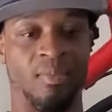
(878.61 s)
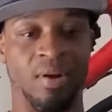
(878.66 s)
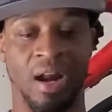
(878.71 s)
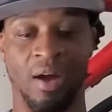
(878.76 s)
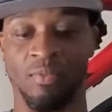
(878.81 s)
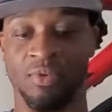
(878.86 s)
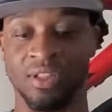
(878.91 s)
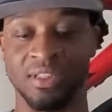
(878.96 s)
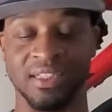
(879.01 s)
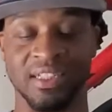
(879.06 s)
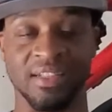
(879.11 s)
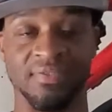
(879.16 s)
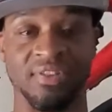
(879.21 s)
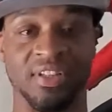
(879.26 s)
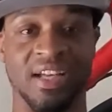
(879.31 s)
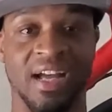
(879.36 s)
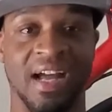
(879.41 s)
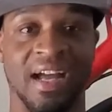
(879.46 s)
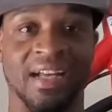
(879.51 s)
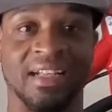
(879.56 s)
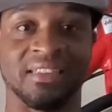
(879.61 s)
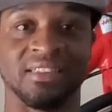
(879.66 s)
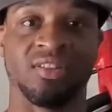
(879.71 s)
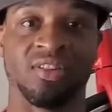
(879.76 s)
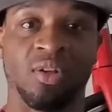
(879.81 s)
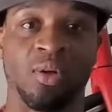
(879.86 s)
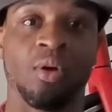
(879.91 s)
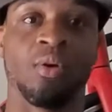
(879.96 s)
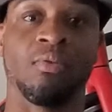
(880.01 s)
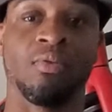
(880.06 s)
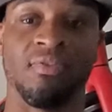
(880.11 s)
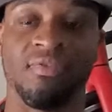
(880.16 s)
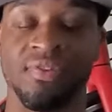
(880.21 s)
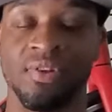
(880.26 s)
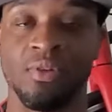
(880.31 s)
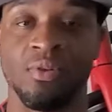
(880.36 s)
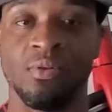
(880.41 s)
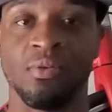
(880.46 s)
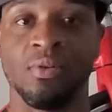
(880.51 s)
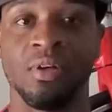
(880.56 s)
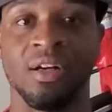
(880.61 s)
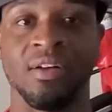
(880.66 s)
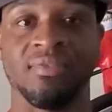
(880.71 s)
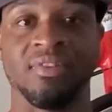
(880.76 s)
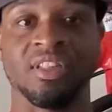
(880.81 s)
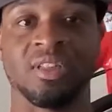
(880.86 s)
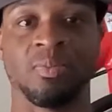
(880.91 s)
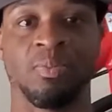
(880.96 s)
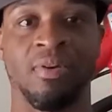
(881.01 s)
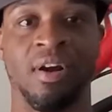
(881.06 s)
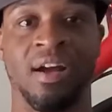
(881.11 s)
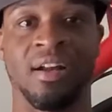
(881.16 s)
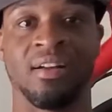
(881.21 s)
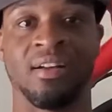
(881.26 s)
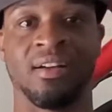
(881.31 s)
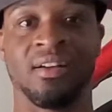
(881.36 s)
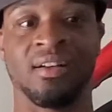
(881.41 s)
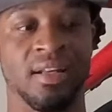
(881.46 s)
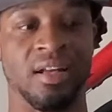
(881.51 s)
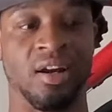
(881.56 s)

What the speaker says: but I wanted to give you guys a thorough review of this product.